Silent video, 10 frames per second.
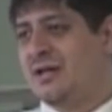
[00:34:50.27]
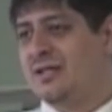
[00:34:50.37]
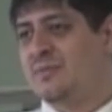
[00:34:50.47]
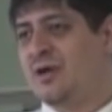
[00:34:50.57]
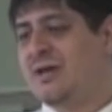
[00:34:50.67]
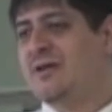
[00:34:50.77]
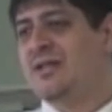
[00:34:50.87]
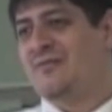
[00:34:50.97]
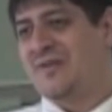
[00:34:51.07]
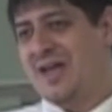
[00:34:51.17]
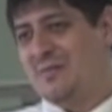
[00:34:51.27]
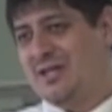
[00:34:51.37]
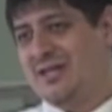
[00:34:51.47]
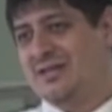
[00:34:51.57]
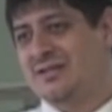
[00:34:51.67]
let's bring them into the
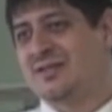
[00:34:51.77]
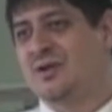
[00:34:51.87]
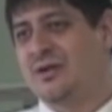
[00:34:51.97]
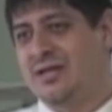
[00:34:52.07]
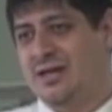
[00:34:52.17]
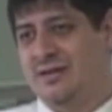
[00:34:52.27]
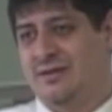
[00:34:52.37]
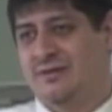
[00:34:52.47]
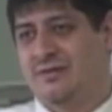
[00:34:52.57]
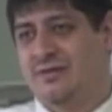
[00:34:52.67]
family. Let's go together.